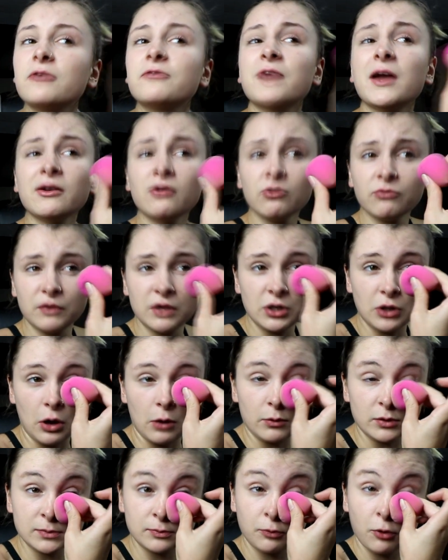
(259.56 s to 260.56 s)
favourite
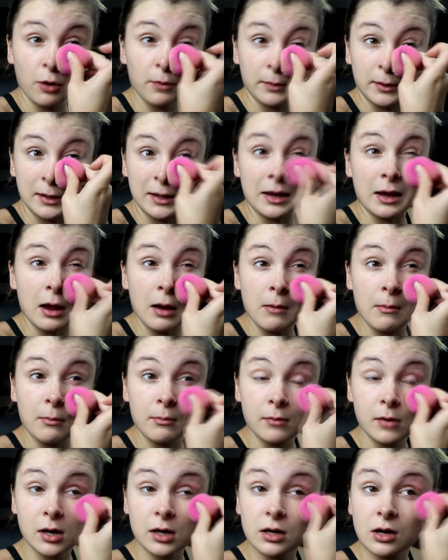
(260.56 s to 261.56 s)
video was probably
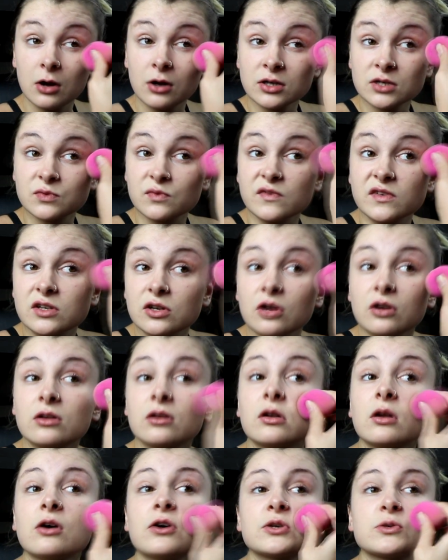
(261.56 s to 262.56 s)
my last
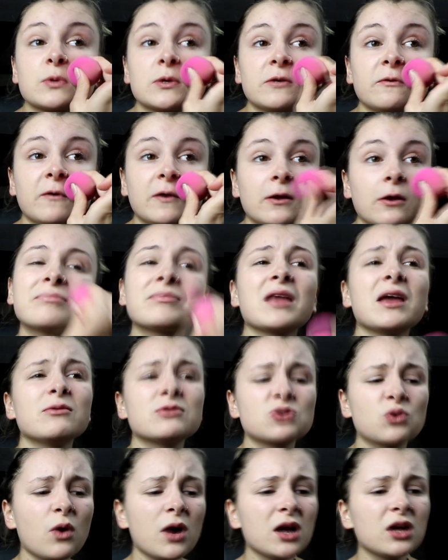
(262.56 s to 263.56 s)
week's video. It
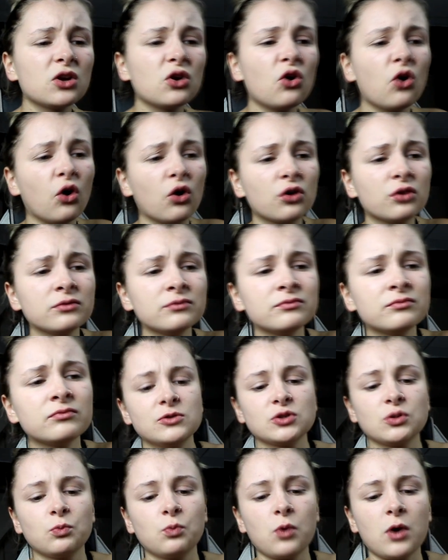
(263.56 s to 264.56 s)
was quite long,
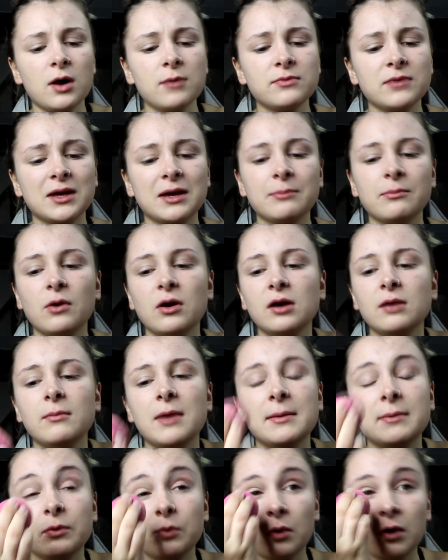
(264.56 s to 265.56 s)
which is why I'm thinking
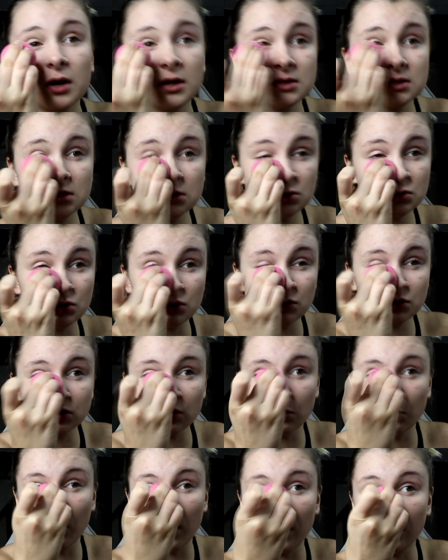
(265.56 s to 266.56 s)
maybe why it didn't do
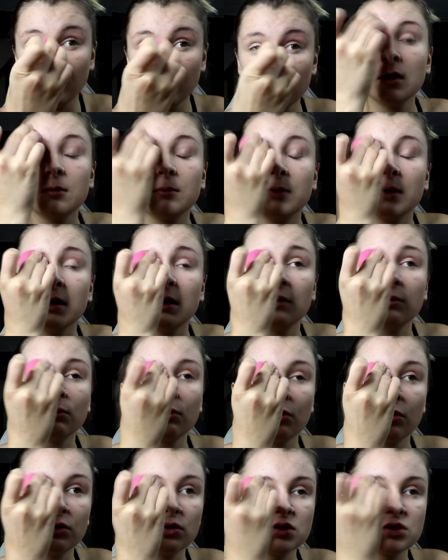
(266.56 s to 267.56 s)
so well. But it
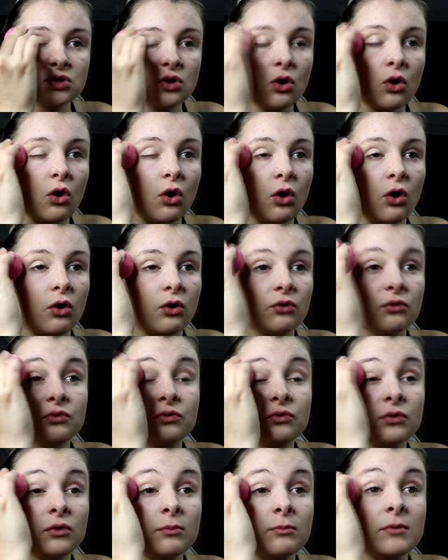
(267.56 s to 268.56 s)
was
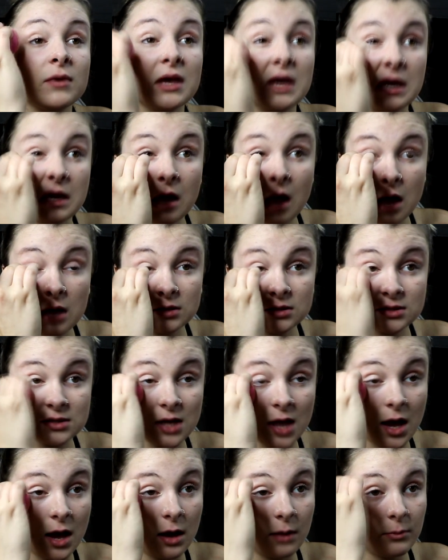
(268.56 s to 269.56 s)
of me,
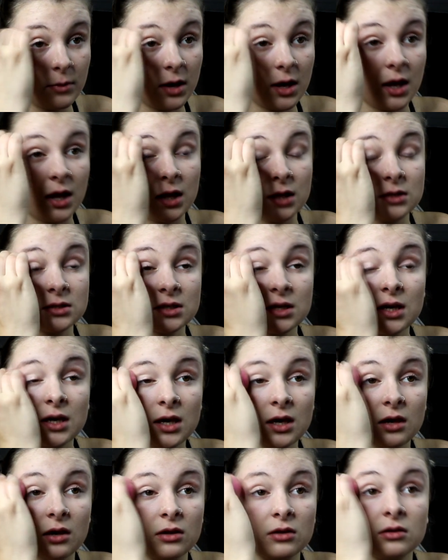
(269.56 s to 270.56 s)
Sam, and
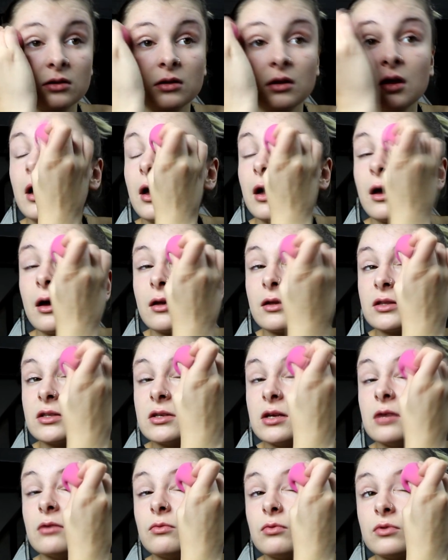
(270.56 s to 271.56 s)
Kian, and
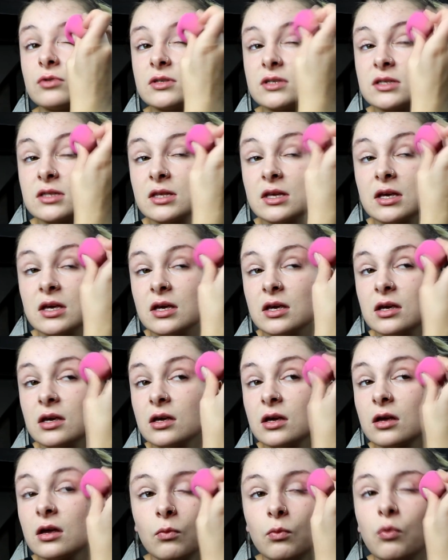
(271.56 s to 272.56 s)
it was the
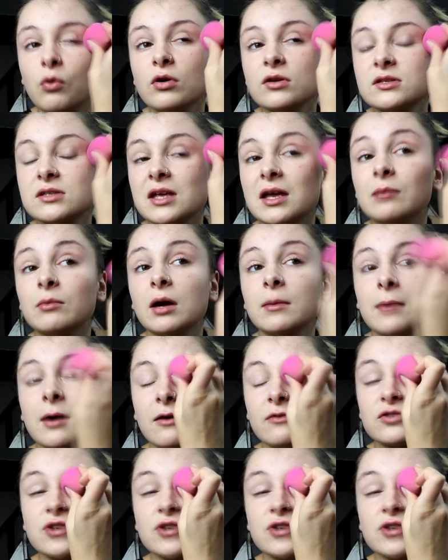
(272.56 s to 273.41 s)
What's in My Mouth